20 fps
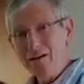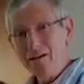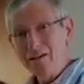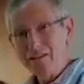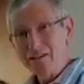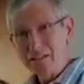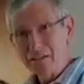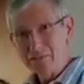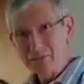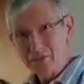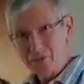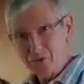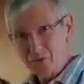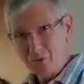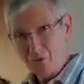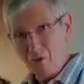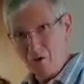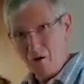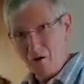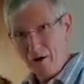
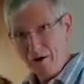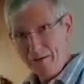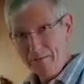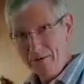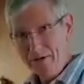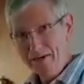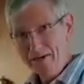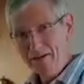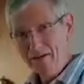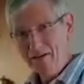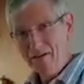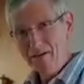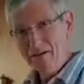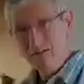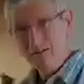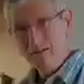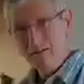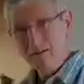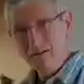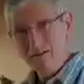subscribe
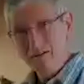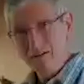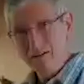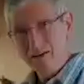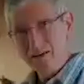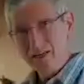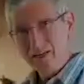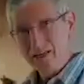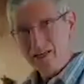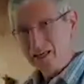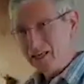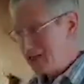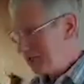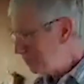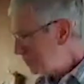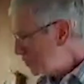if